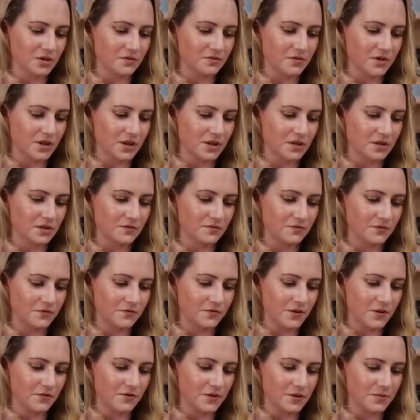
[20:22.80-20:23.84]
able to find it.
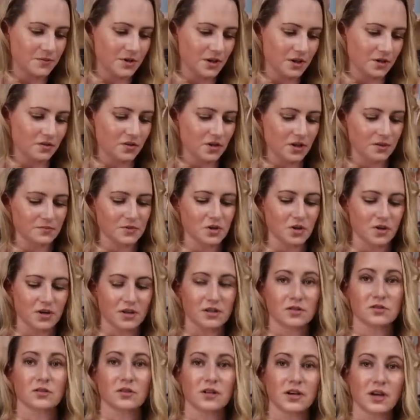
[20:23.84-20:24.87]
50 milligrams.
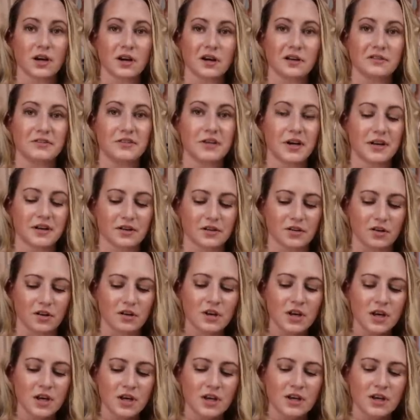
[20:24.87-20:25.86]
Okay, so they are identical.